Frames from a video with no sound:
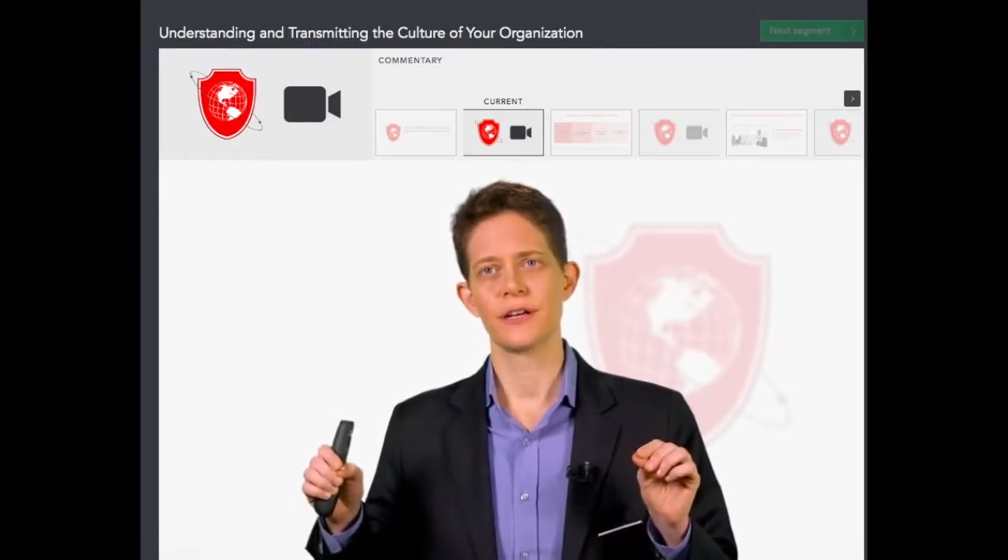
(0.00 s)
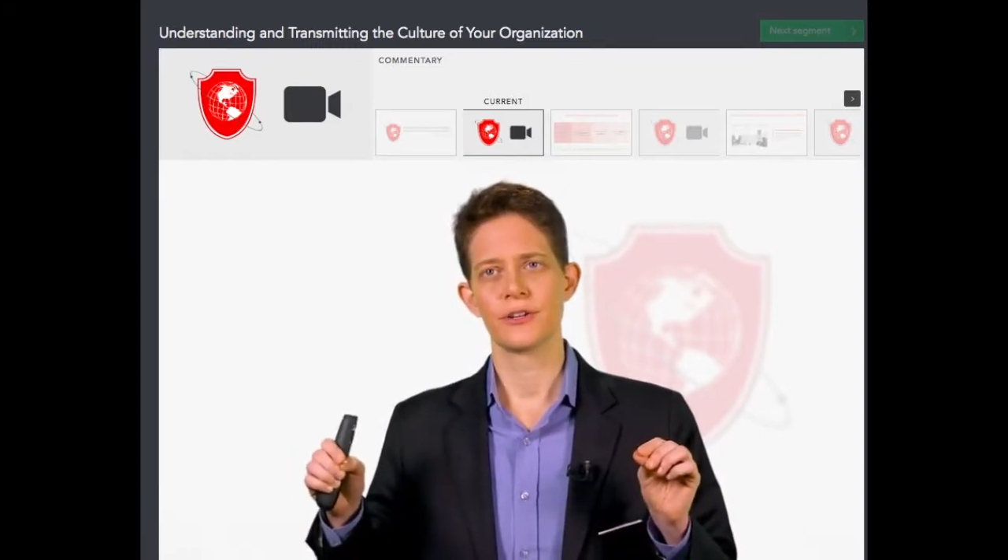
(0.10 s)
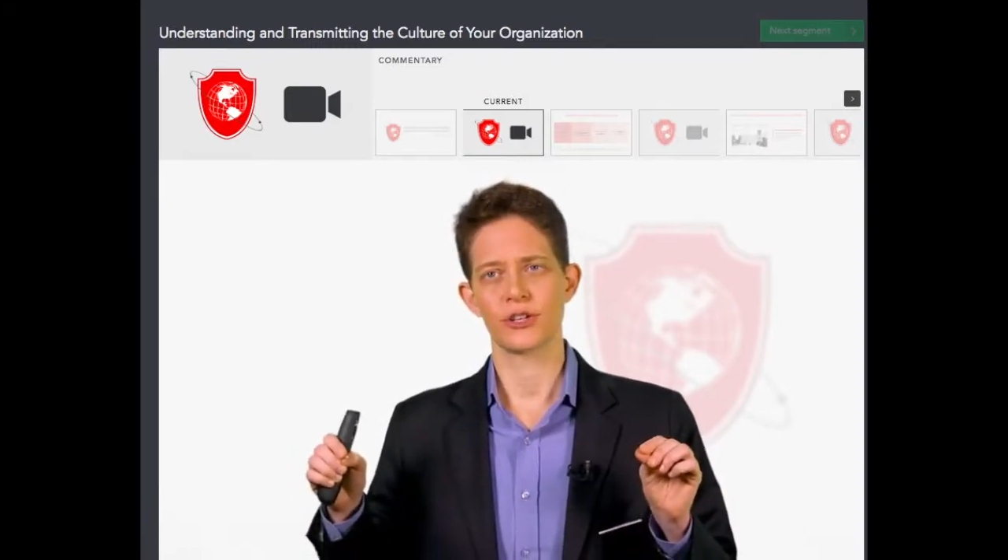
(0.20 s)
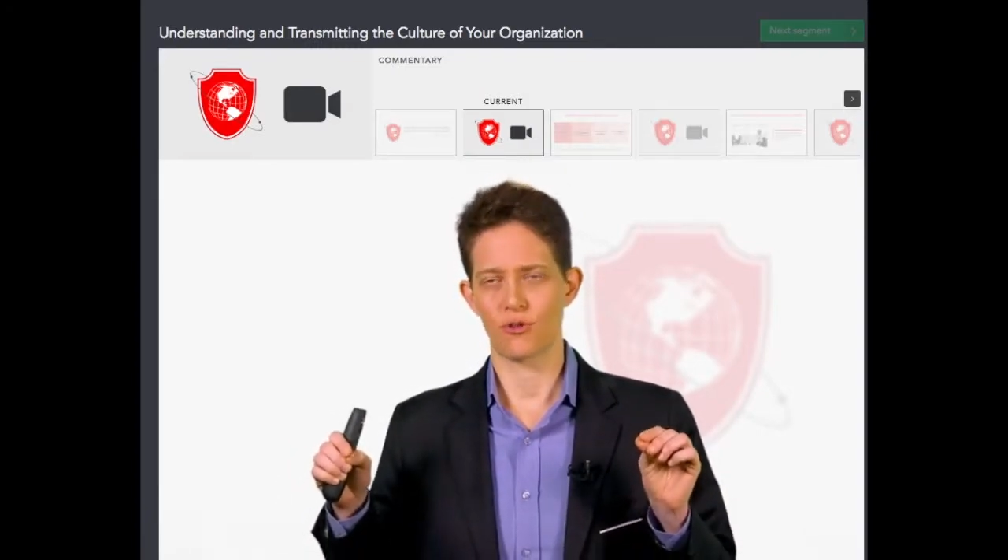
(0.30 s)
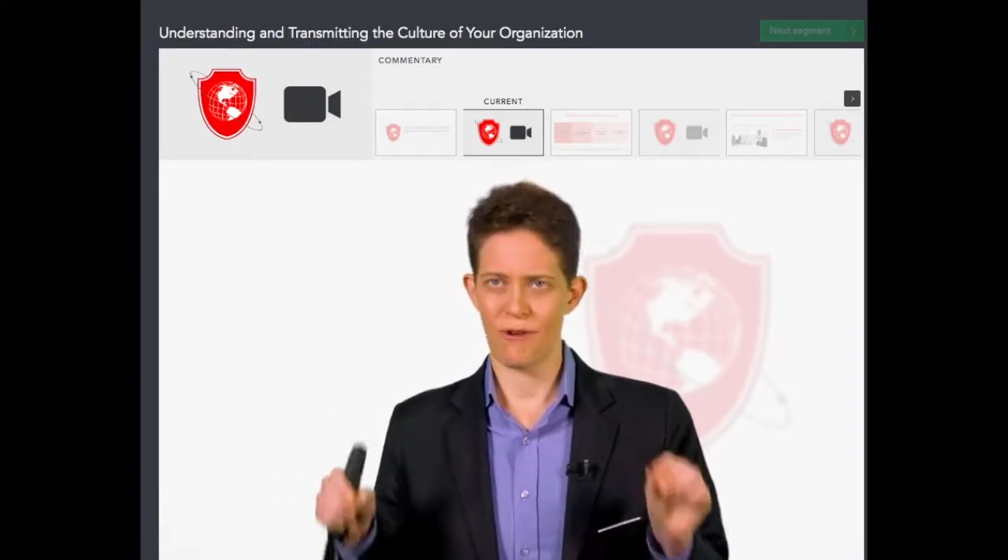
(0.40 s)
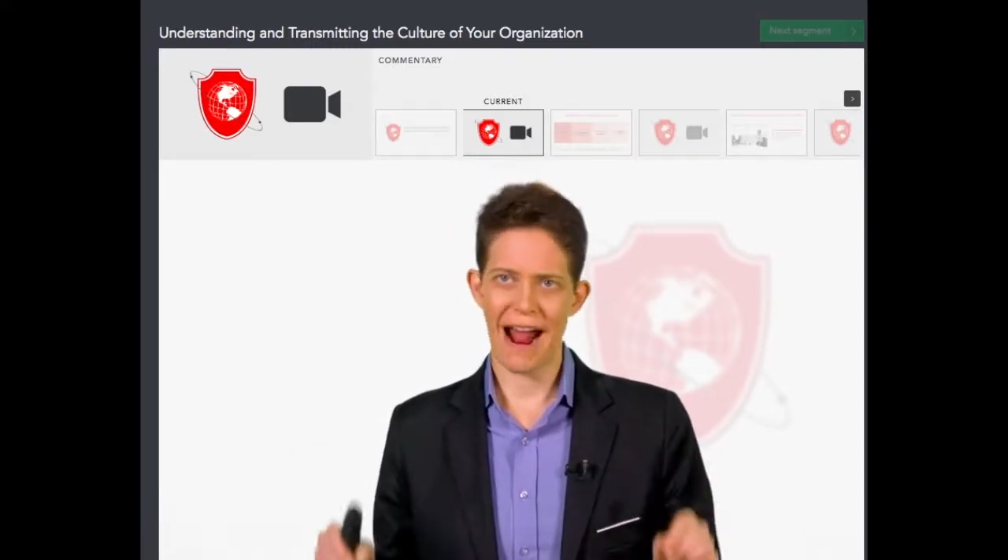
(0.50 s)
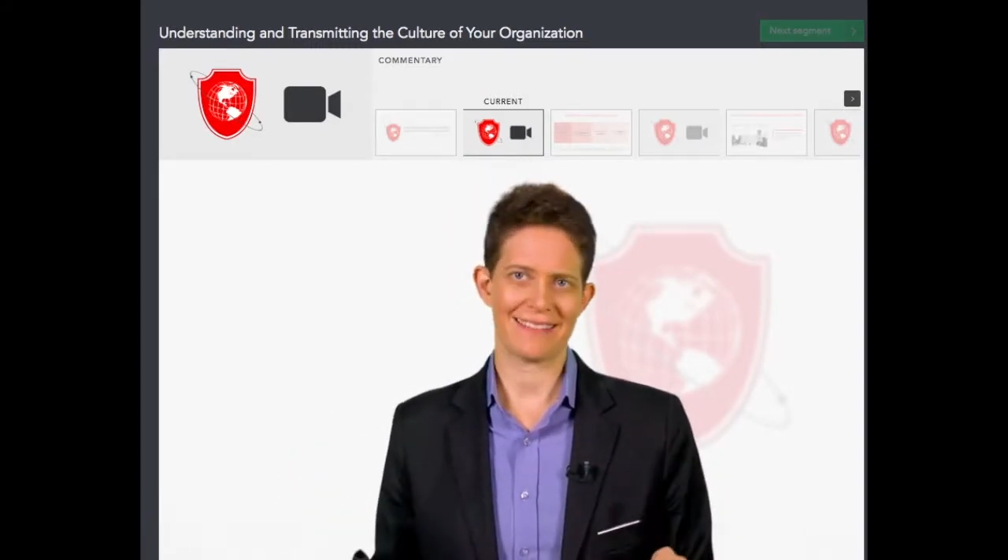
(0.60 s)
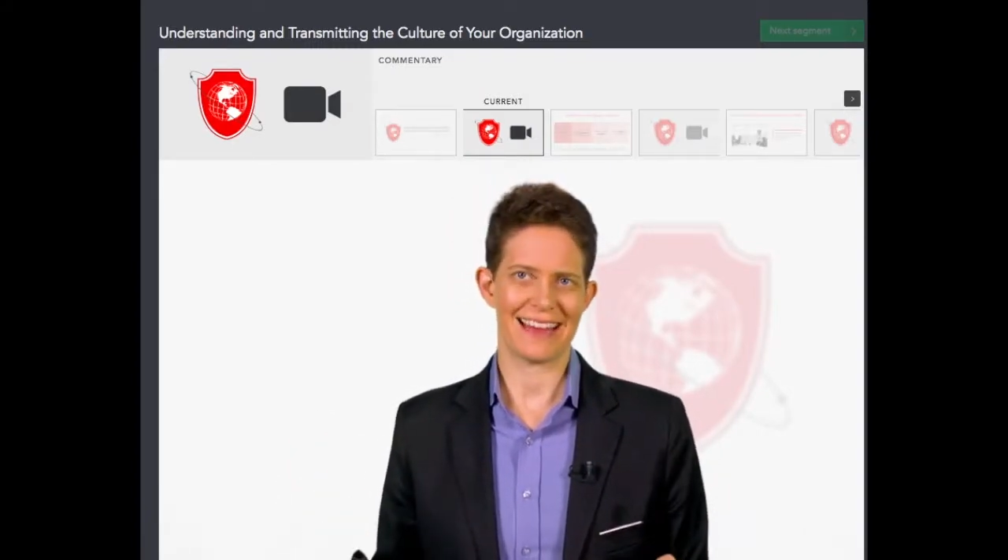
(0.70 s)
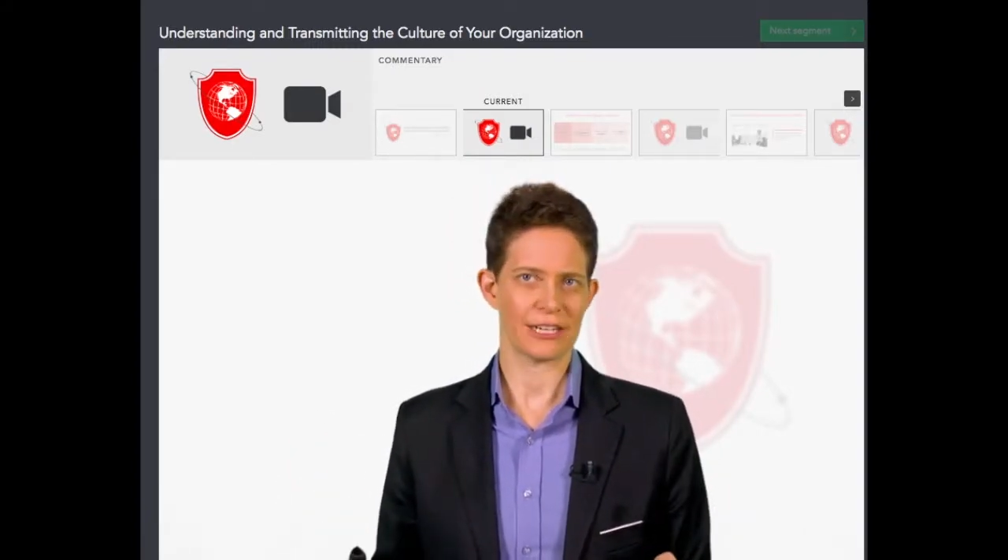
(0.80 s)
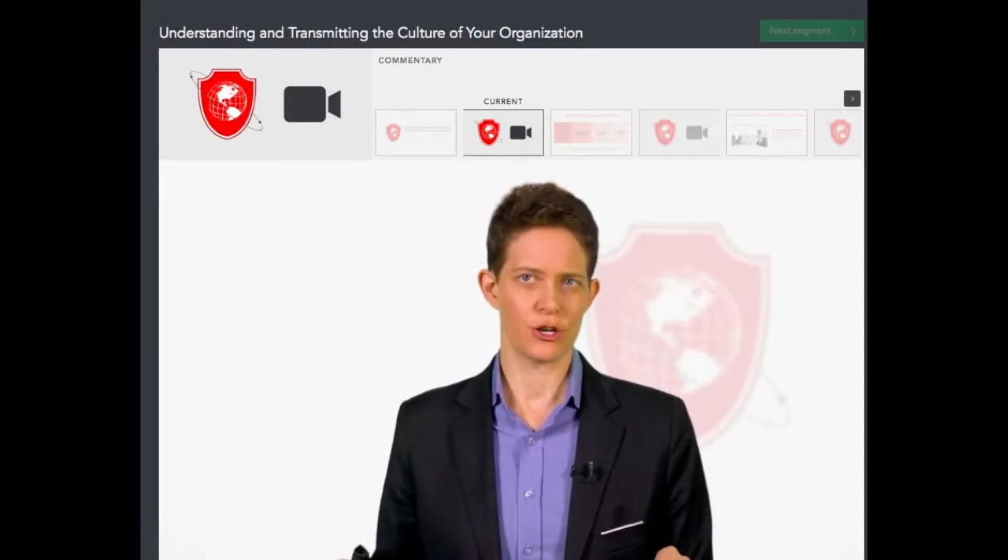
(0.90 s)
to crack
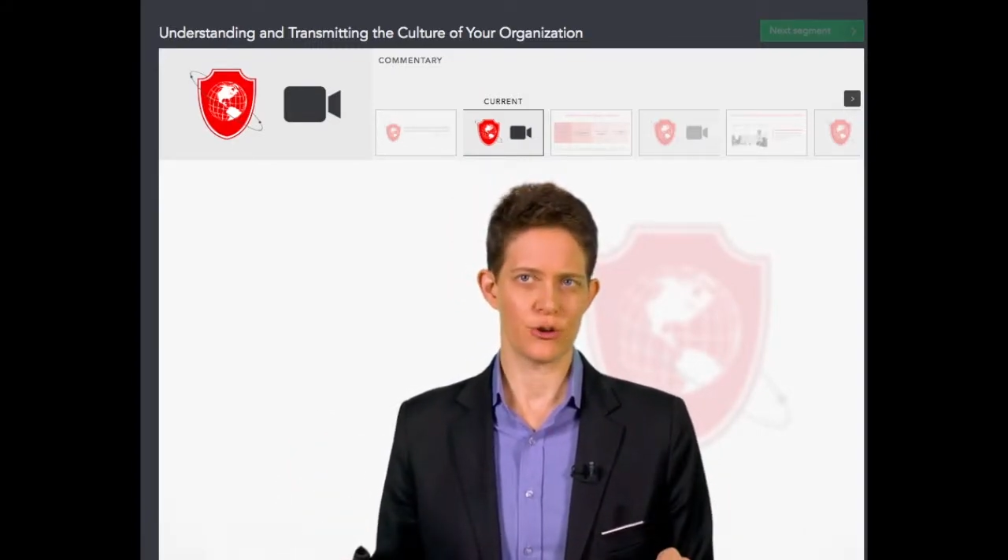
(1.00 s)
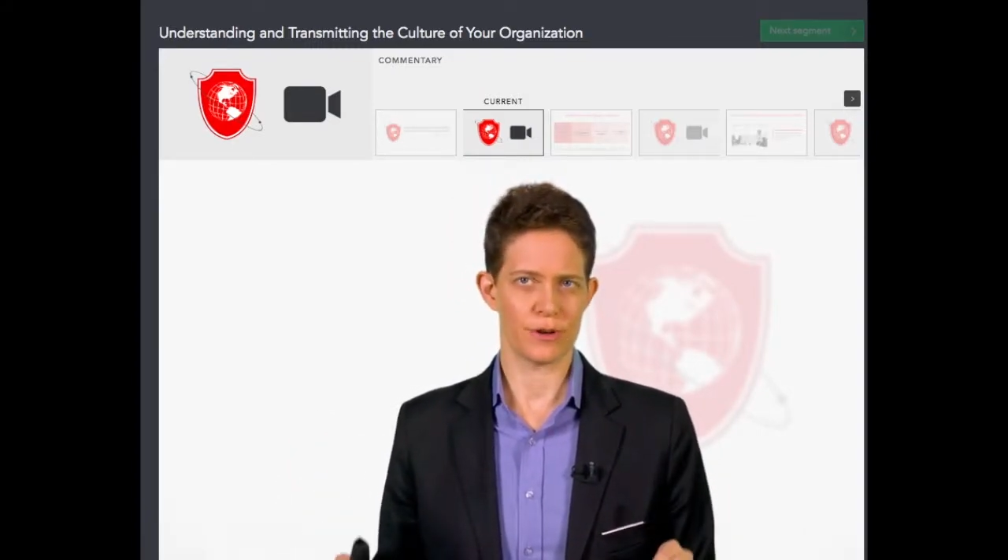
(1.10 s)
that code